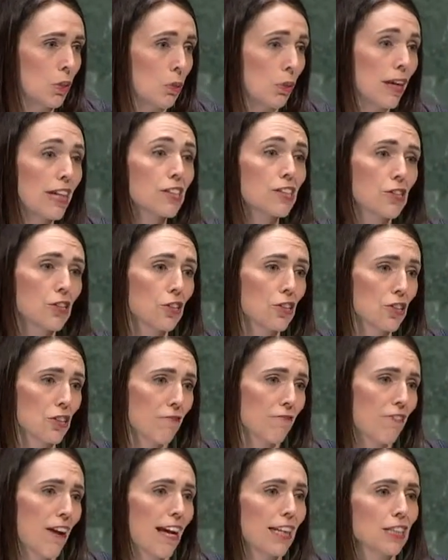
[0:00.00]
Research,
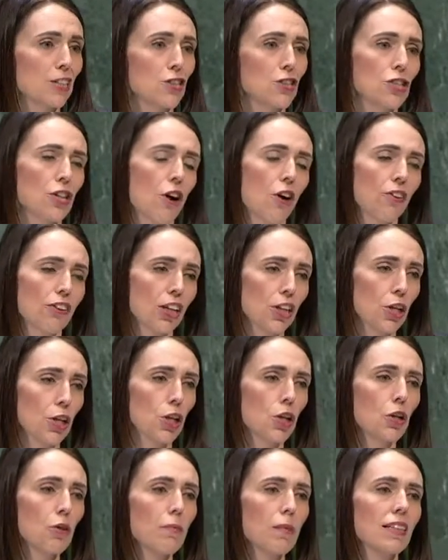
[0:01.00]
in fact, has shown that
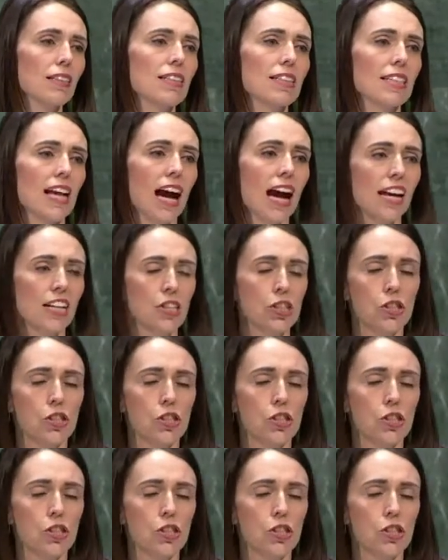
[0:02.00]
humans are